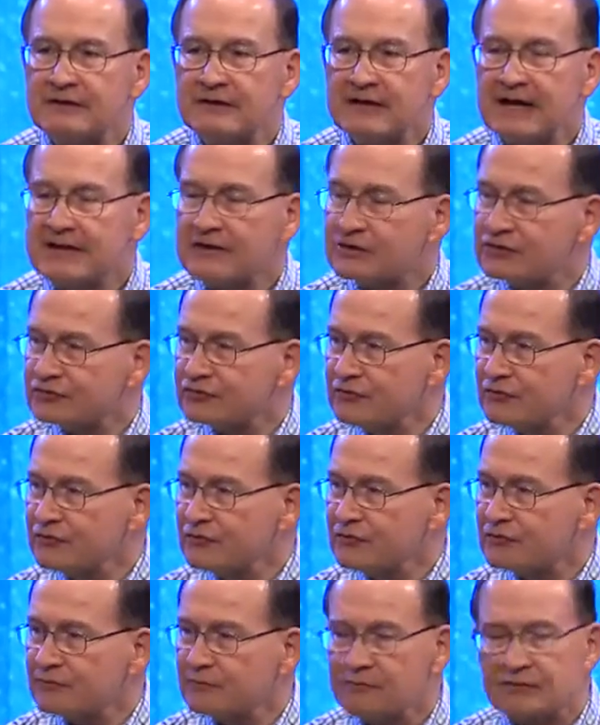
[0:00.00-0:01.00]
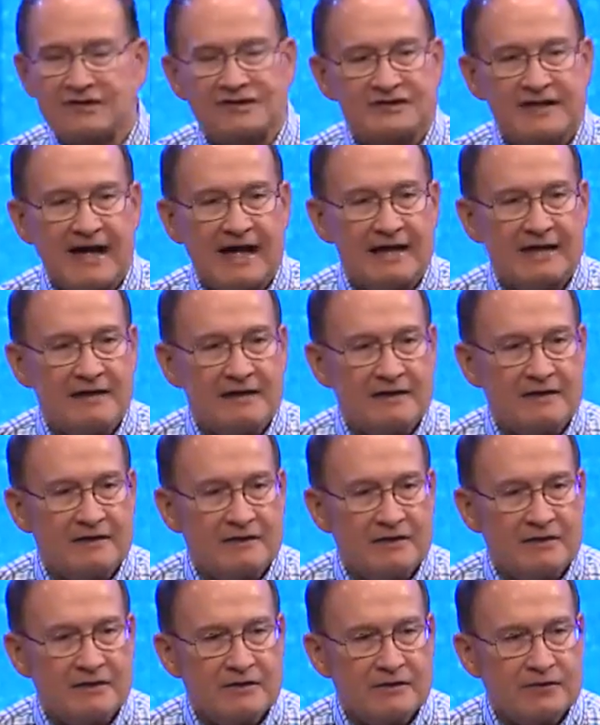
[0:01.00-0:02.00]
and the truth will set
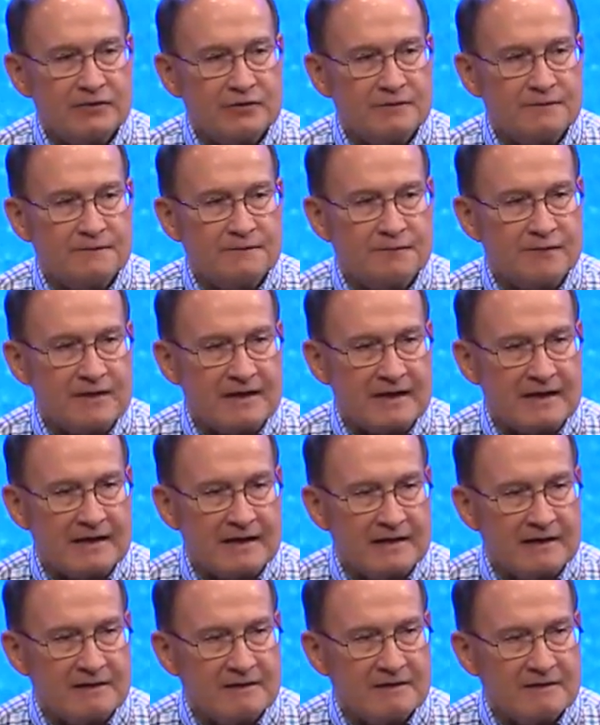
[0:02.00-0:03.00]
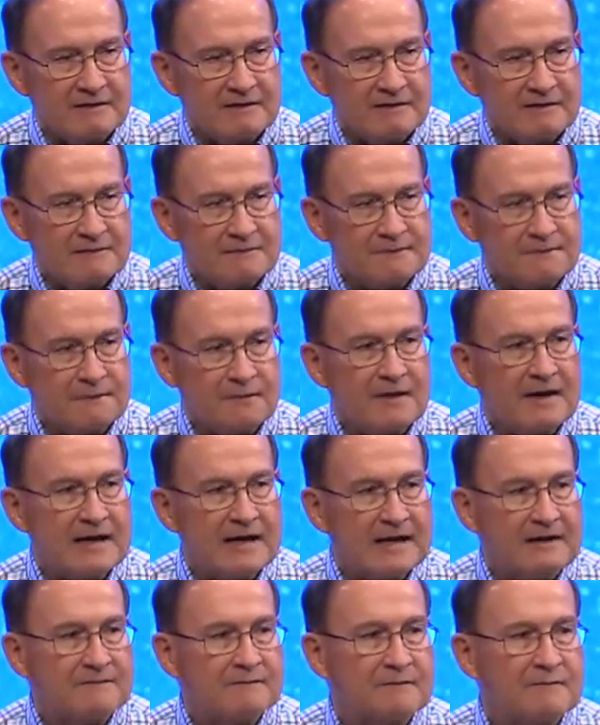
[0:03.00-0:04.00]
you free,
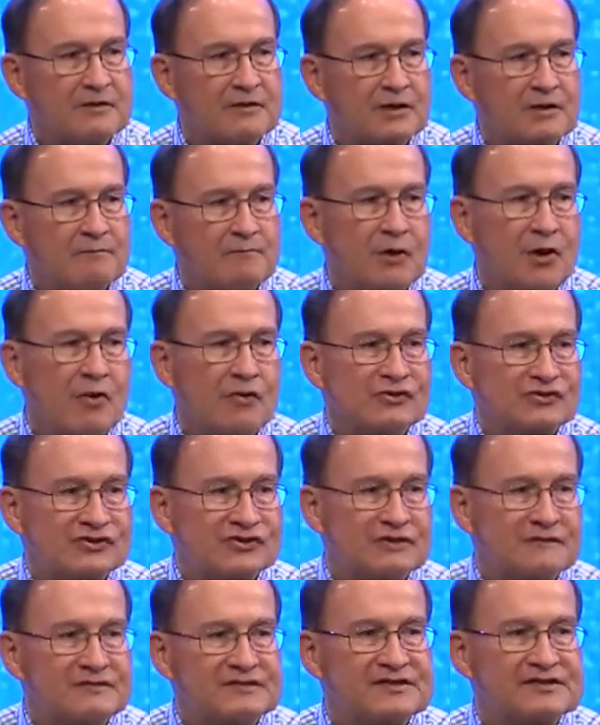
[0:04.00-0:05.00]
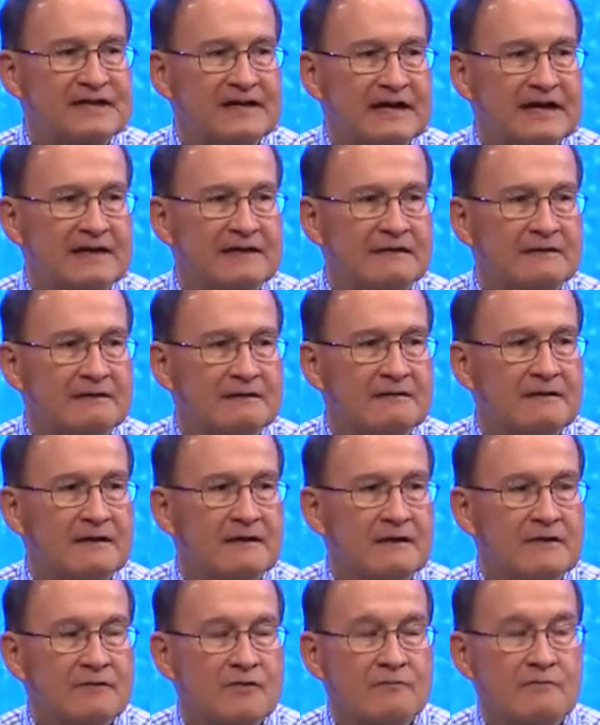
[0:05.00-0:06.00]
free from the compulsion of sin.
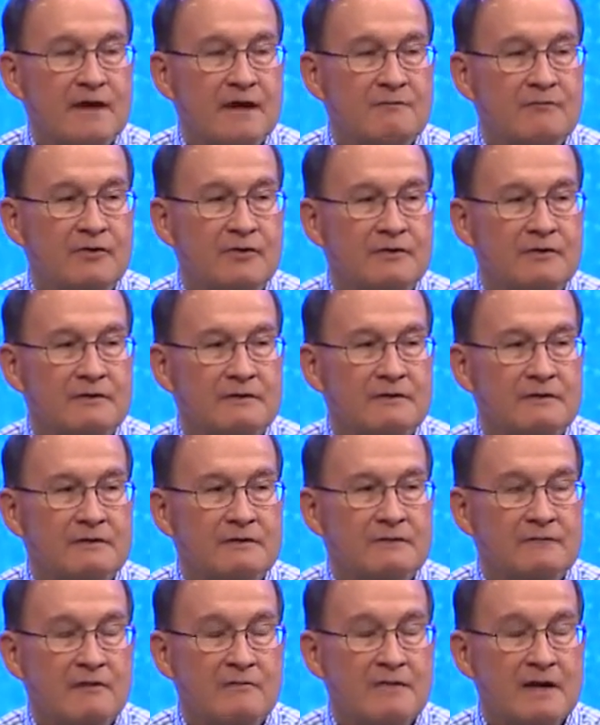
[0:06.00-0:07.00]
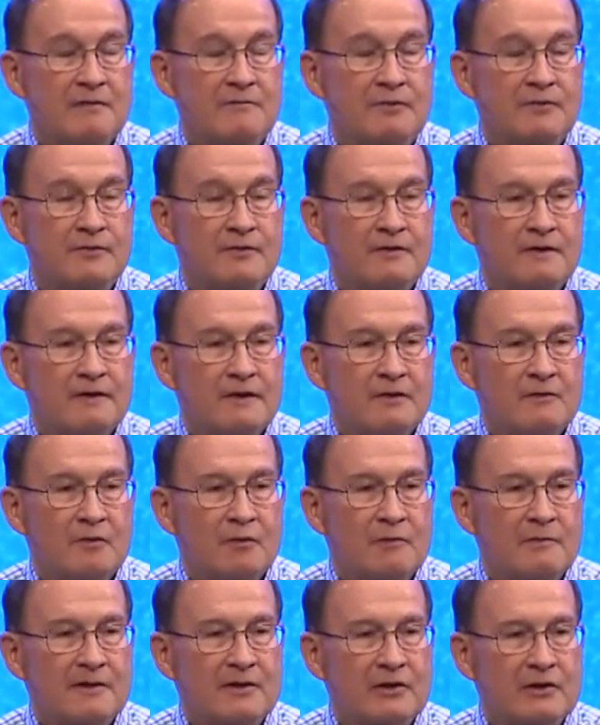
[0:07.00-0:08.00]
Remember, what
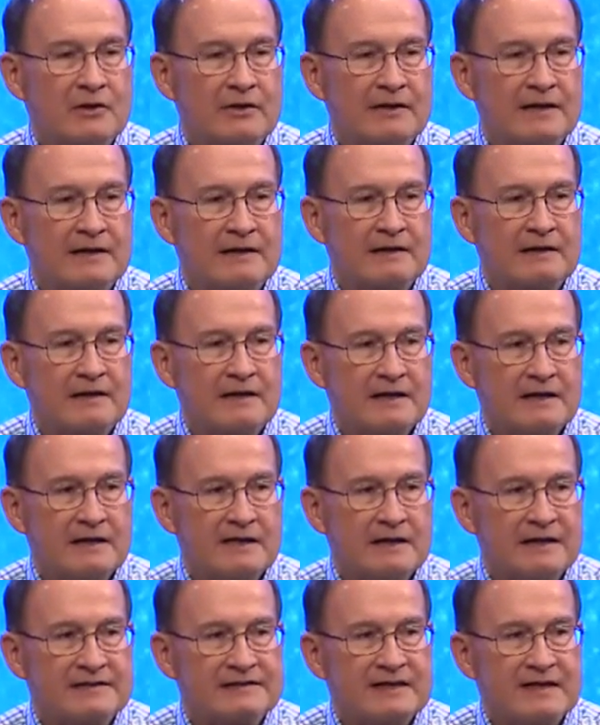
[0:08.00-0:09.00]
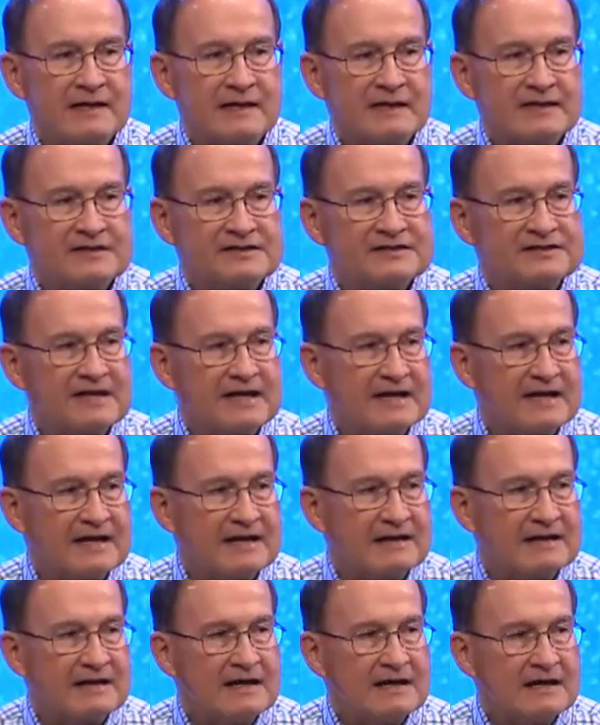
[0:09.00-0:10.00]
we've been learning is
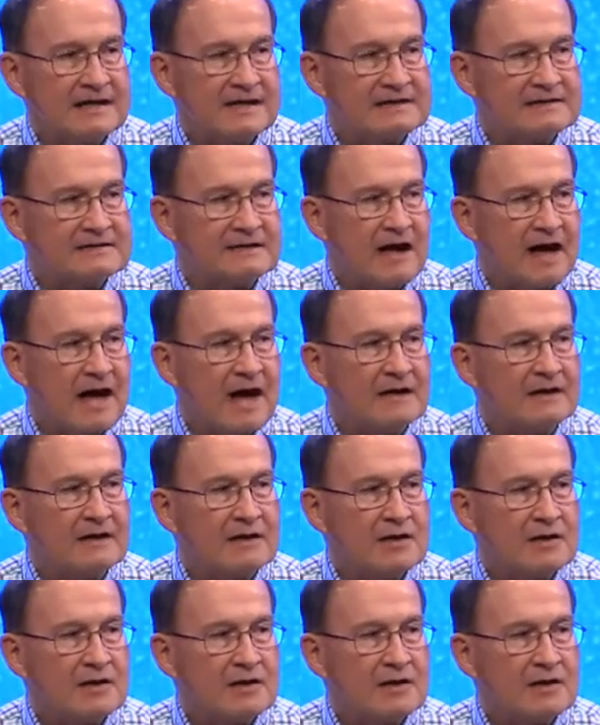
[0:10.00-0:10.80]
sin is not